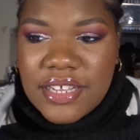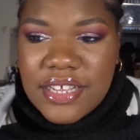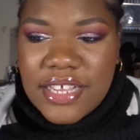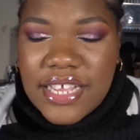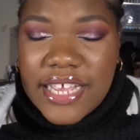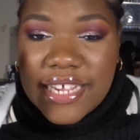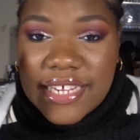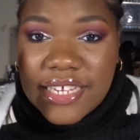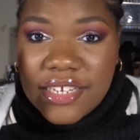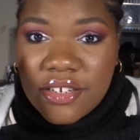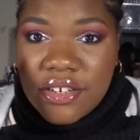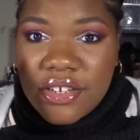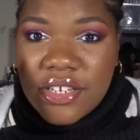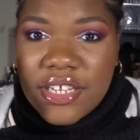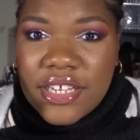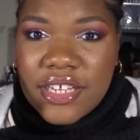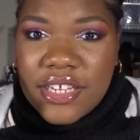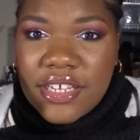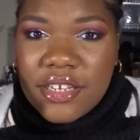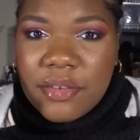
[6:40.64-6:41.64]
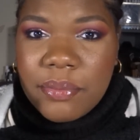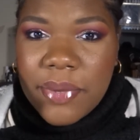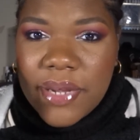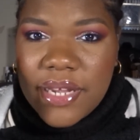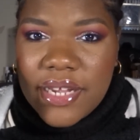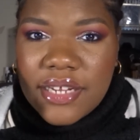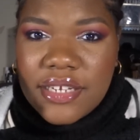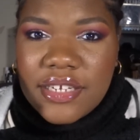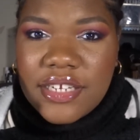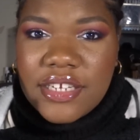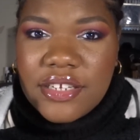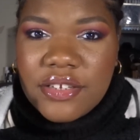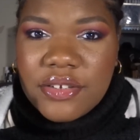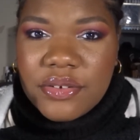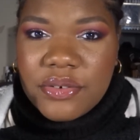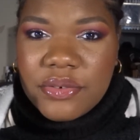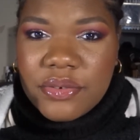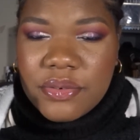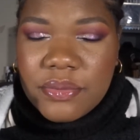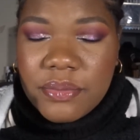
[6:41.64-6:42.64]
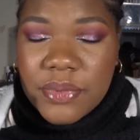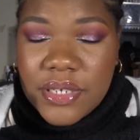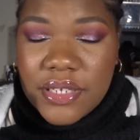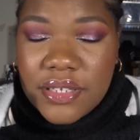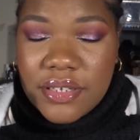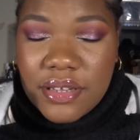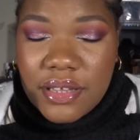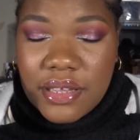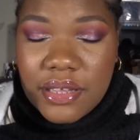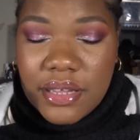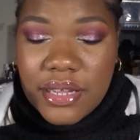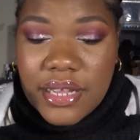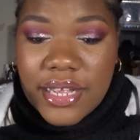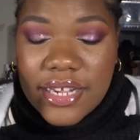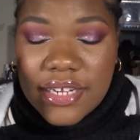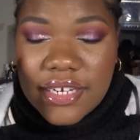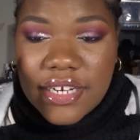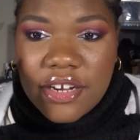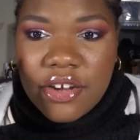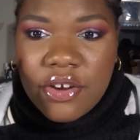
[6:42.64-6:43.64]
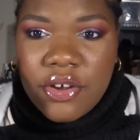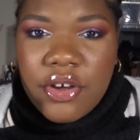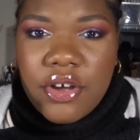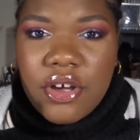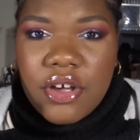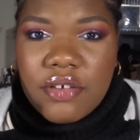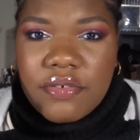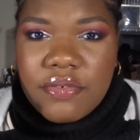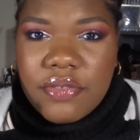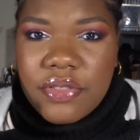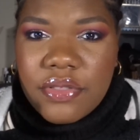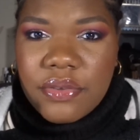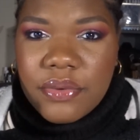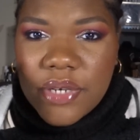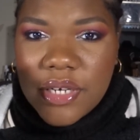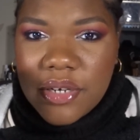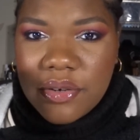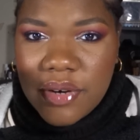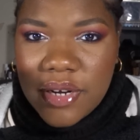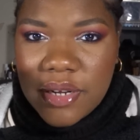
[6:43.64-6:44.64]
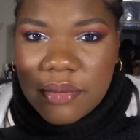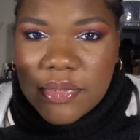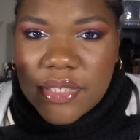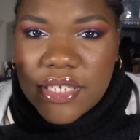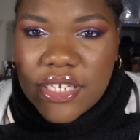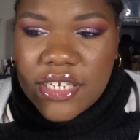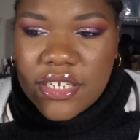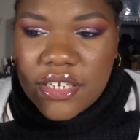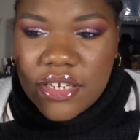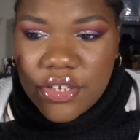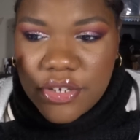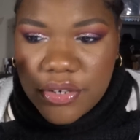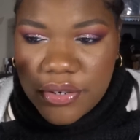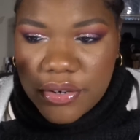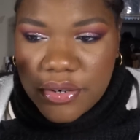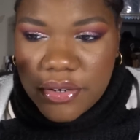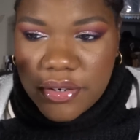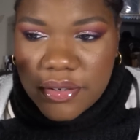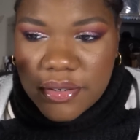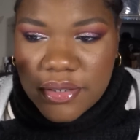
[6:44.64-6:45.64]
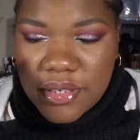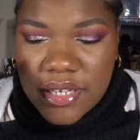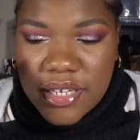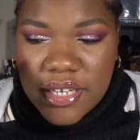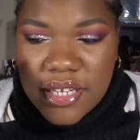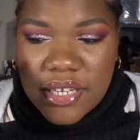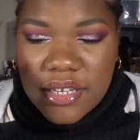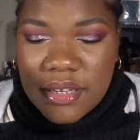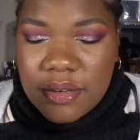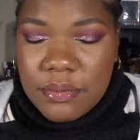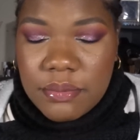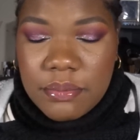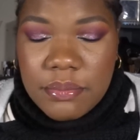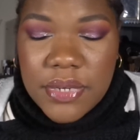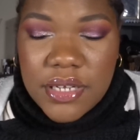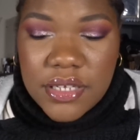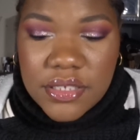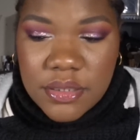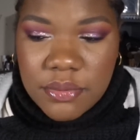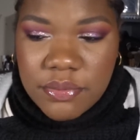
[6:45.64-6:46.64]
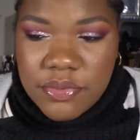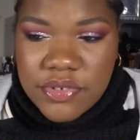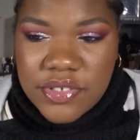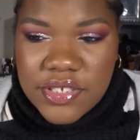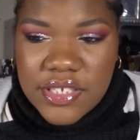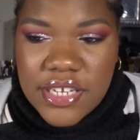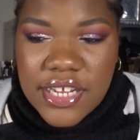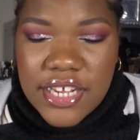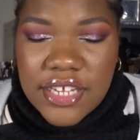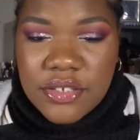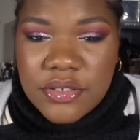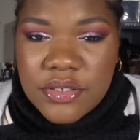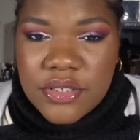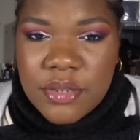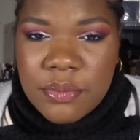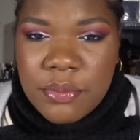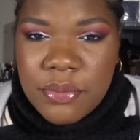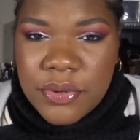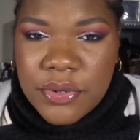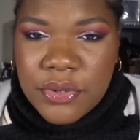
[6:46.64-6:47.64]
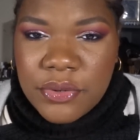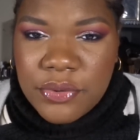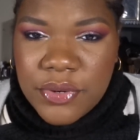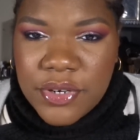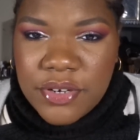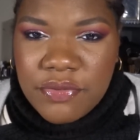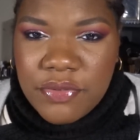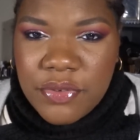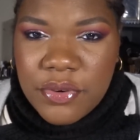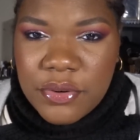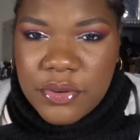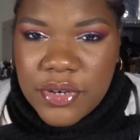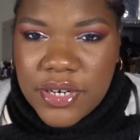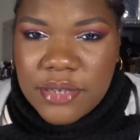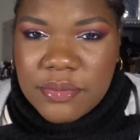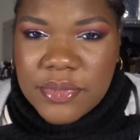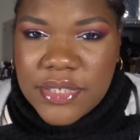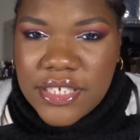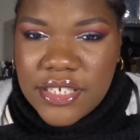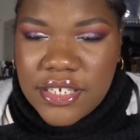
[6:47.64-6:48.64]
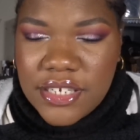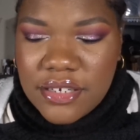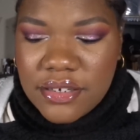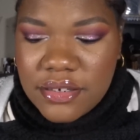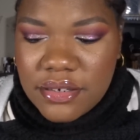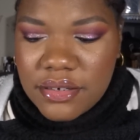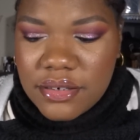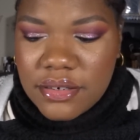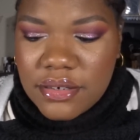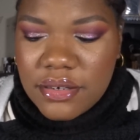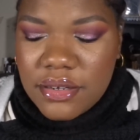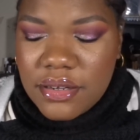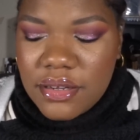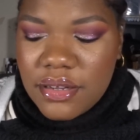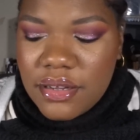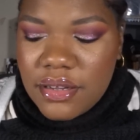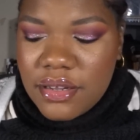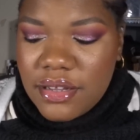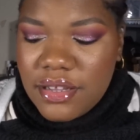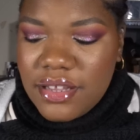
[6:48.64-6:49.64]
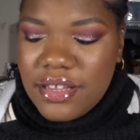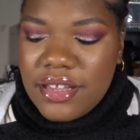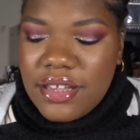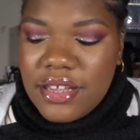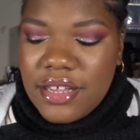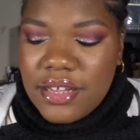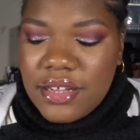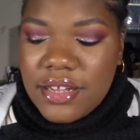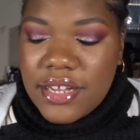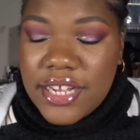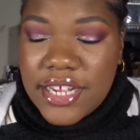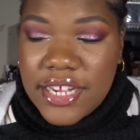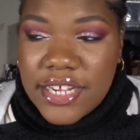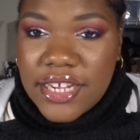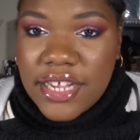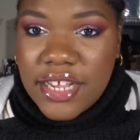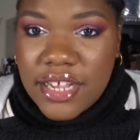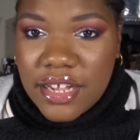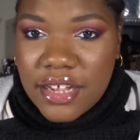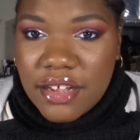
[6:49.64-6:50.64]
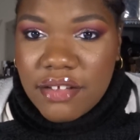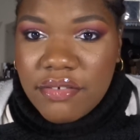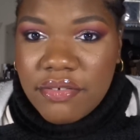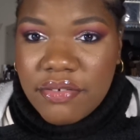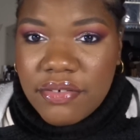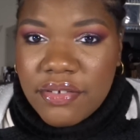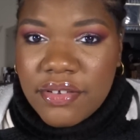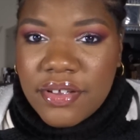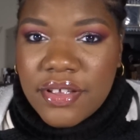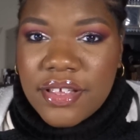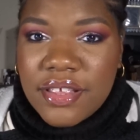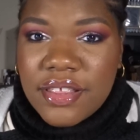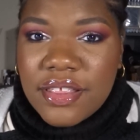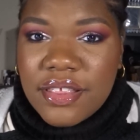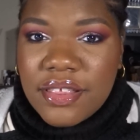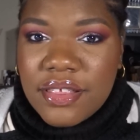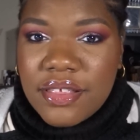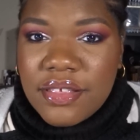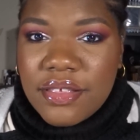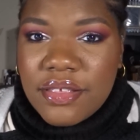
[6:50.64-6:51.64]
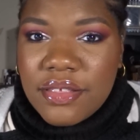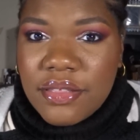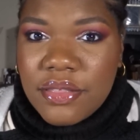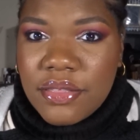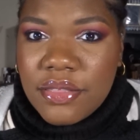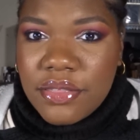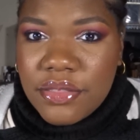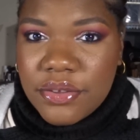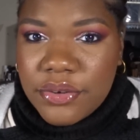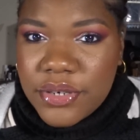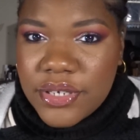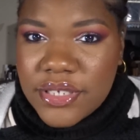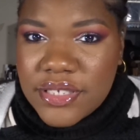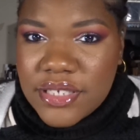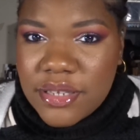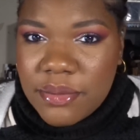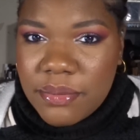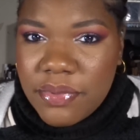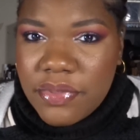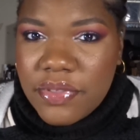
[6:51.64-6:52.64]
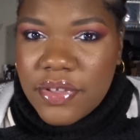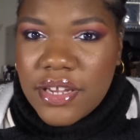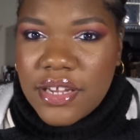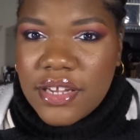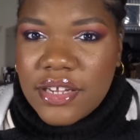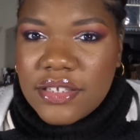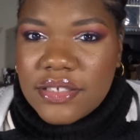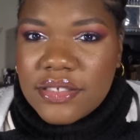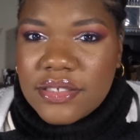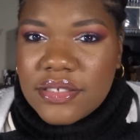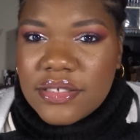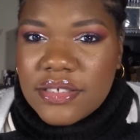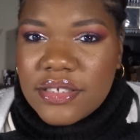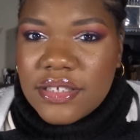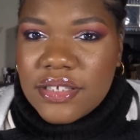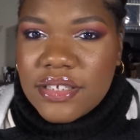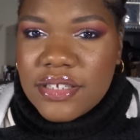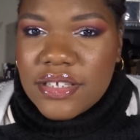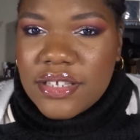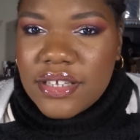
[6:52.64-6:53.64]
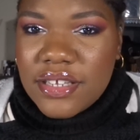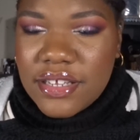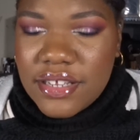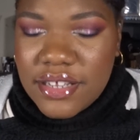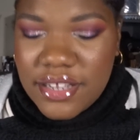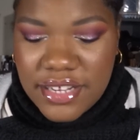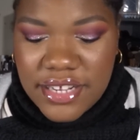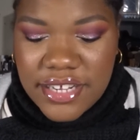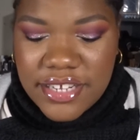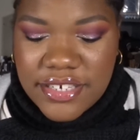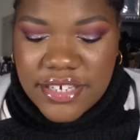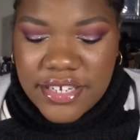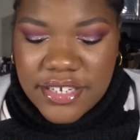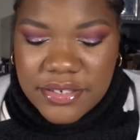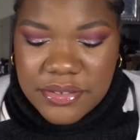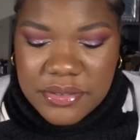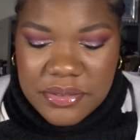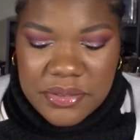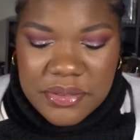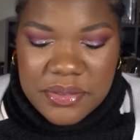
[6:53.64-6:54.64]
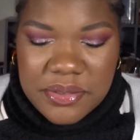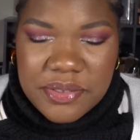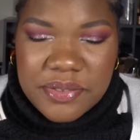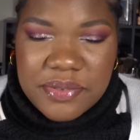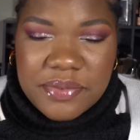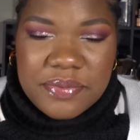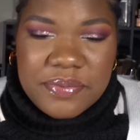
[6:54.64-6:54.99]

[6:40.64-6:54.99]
I cannot hit pan in a highlighter of 3 grams in a year, because obviously I used up 0.24 grams in a year. I have 30 something highlighters.